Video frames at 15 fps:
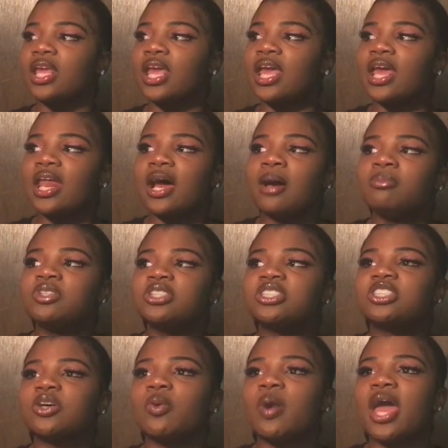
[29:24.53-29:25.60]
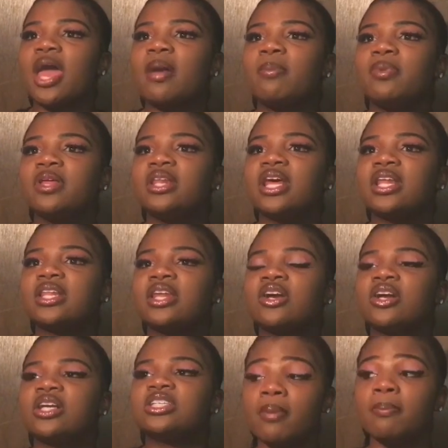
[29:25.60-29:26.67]
And I'm just so happy that
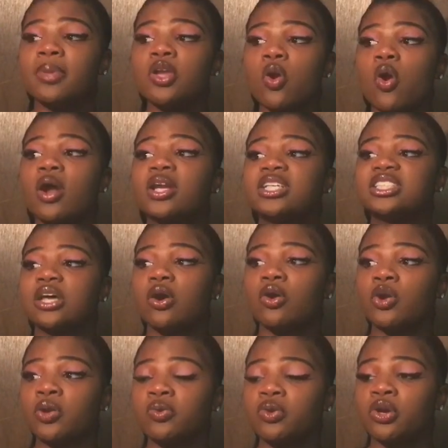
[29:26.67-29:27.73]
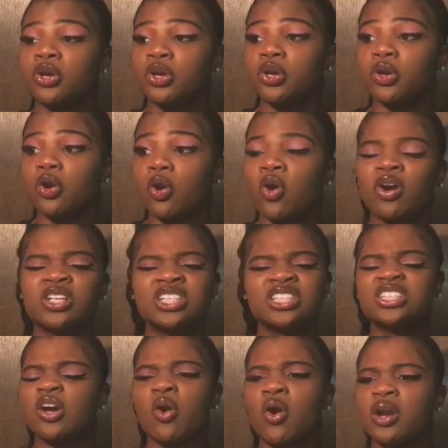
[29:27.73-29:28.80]
there is B artists out here, or
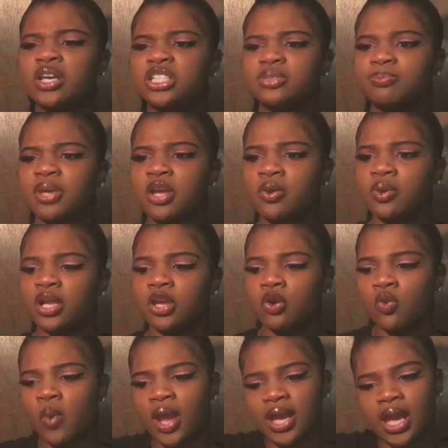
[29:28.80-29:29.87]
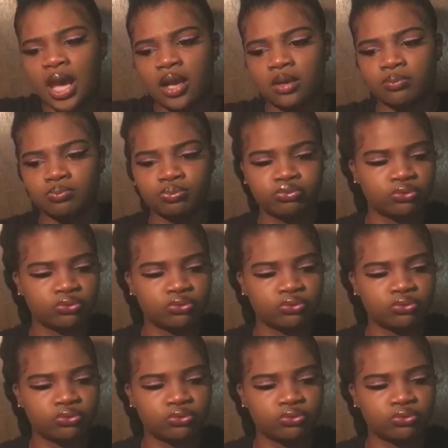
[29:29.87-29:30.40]
just an artist period, who ain't got a